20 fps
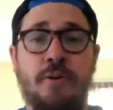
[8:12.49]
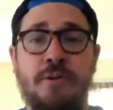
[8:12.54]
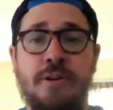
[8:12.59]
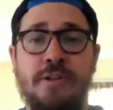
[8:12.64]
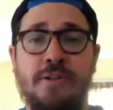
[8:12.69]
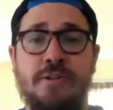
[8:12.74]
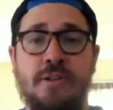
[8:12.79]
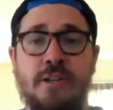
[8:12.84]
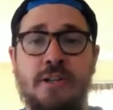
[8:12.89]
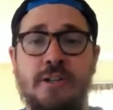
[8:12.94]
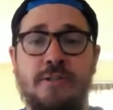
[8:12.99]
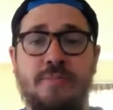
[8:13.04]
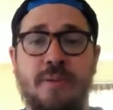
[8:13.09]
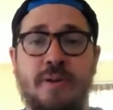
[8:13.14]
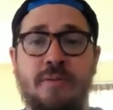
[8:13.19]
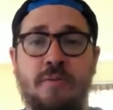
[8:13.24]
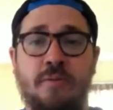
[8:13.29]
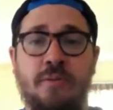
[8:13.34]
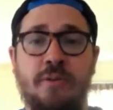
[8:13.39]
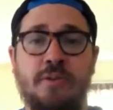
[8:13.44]
He's he's been
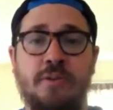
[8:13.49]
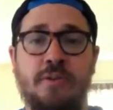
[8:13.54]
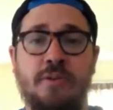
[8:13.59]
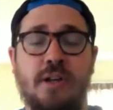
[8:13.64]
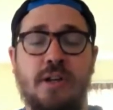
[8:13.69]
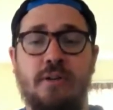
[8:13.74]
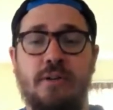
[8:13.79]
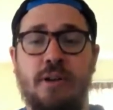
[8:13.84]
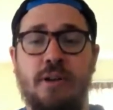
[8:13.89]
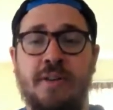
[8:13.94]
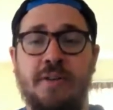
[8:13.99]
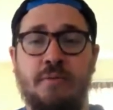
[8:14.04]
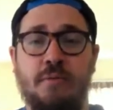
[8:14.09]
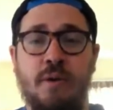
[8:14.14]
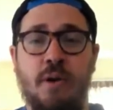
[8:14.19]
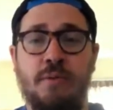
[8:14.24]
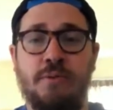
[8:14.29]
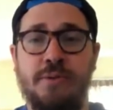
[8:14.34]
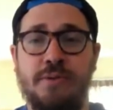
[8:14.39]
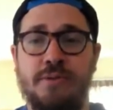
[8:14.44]
really solid on the
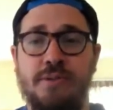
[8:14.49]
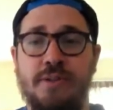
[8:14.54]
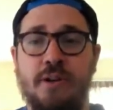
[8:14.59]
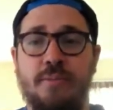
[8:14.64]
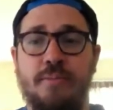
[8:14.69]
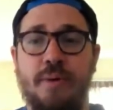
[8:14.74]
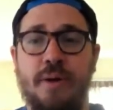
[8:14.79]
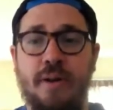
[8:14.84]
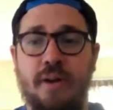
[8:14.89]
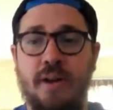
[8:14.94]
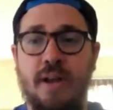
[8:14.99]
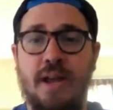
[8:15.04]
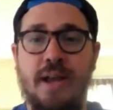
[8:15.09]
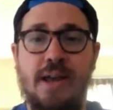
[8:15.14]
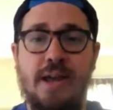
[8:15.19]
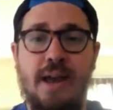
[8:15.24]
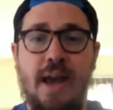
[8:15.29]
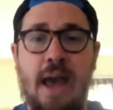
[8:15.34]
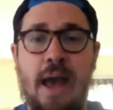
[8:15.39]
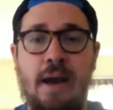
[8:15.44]
road this year, but
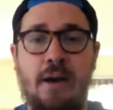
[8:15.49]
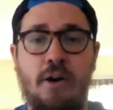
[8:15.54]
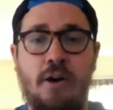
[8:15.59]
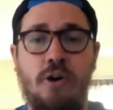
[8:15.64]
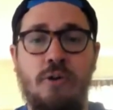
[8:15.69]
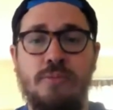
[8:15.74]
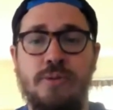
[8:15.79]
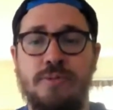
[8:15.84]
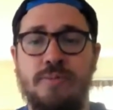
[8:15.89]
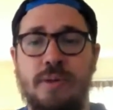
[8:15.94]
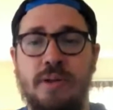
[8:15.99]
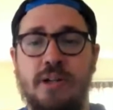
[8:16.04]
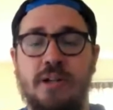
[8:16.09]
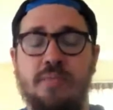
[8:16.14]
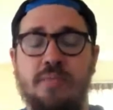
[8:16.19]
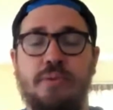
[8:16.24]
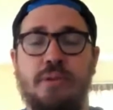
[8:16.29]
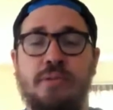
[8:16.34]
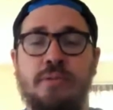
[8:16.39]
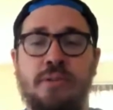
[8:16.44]
at home he's been a
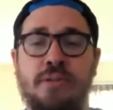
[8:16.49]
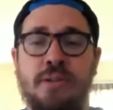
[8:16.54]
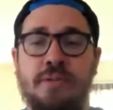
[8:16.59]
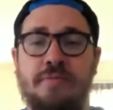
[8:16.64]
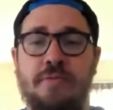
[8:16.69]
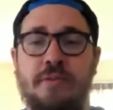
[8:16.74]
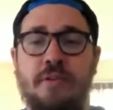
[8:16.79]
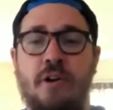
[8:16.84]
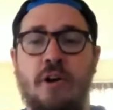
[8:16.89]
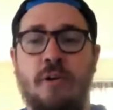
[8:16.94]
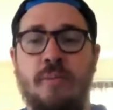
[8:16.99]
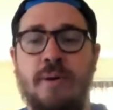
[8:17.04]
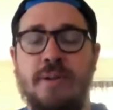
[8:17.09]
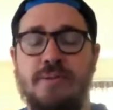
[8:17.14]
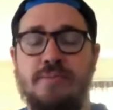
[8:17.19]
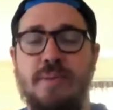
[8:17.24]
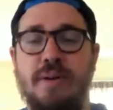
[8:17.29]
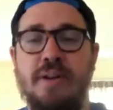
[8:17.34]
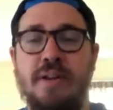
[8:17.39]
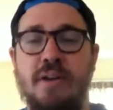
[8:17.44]
completely different arm, as
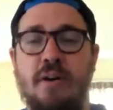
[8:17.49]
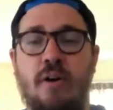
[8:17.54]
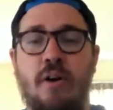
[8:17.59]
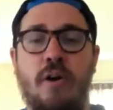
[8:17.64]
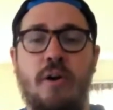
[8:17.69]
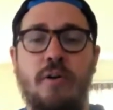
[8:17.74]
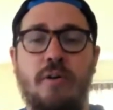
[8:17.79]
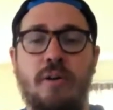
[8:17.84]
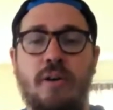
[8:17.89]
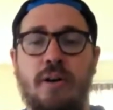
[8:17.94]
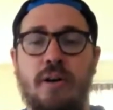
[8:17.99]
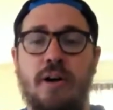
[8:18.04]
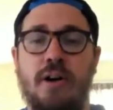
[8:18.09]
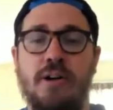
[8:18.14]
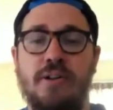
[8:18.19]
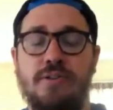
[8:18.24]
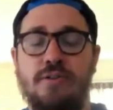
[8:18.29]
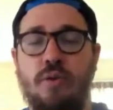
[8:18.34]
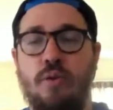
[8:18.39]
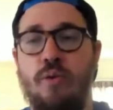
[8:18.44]
many are. Uh,
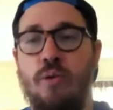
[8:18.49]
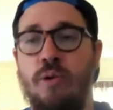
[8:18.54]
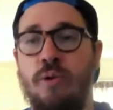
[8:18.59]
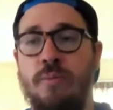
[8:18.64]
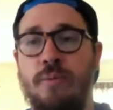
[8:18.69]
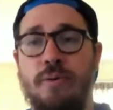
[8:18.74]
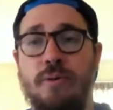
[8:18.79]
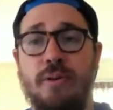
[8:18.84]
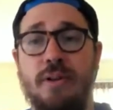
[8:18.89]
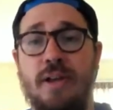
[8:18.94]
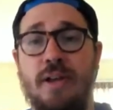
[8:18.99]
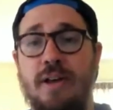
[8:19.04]
he's horrible.